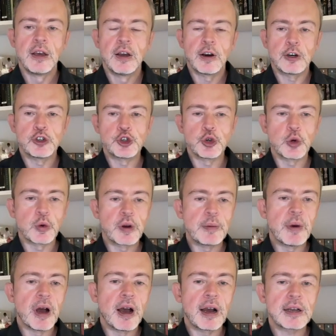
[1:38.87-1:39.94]
her jewelry
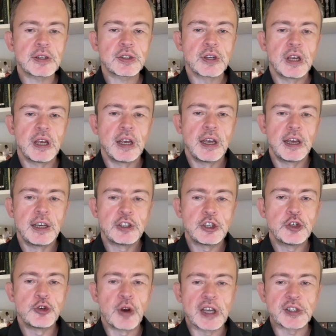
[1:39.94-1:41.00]
box. She
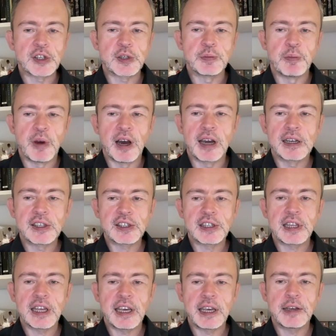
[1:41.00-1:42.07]
dresses
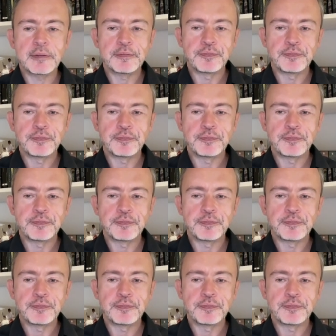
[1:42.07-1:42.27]
modestly.